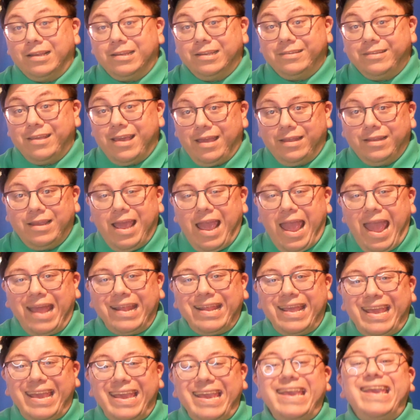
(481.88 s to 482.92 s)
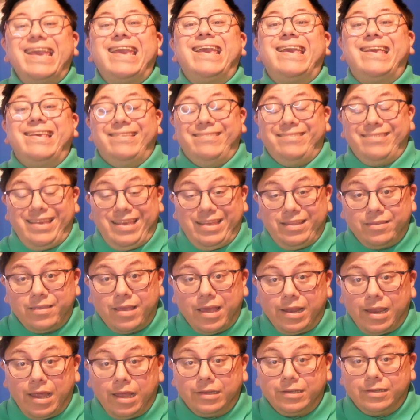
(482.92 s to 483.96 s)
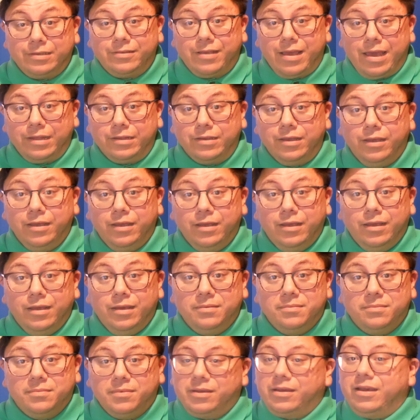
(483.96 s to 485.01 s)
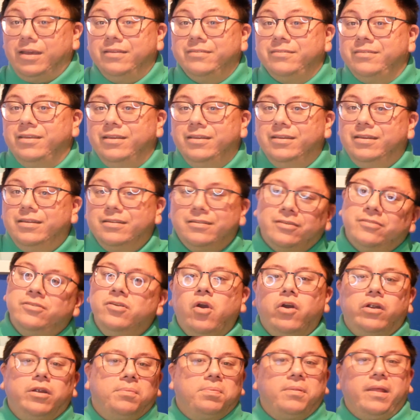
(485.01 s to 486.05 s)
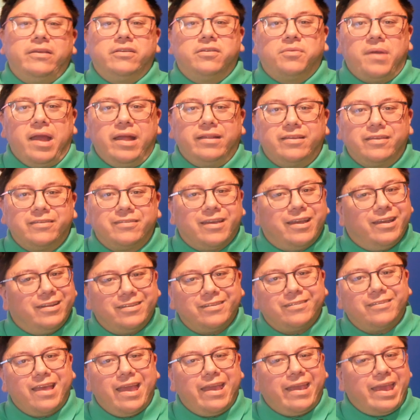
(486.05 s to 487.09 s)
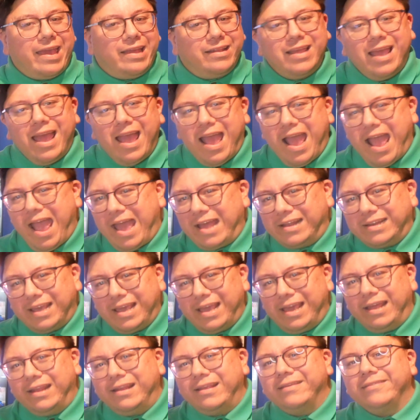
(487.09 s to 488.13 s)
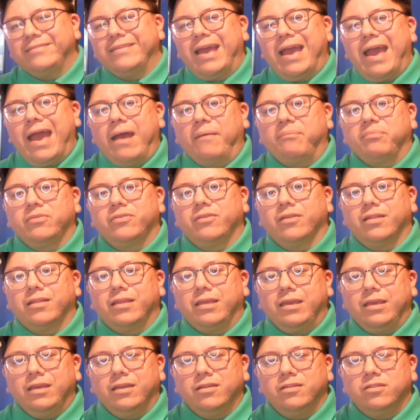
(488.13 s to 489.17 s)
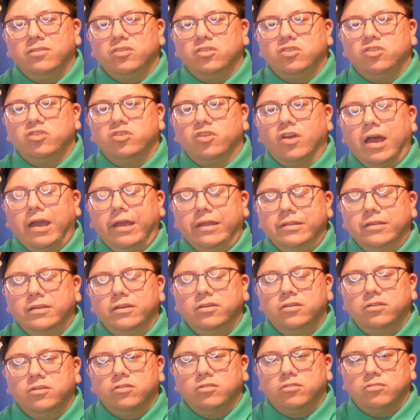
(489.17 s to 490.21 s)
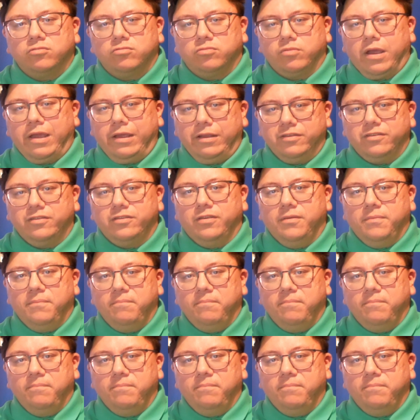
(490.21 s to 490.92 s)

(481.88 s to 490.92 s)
of 10. An easy 10 out of 10. Because there's no other place around this area just like it. And it is absolutely done right.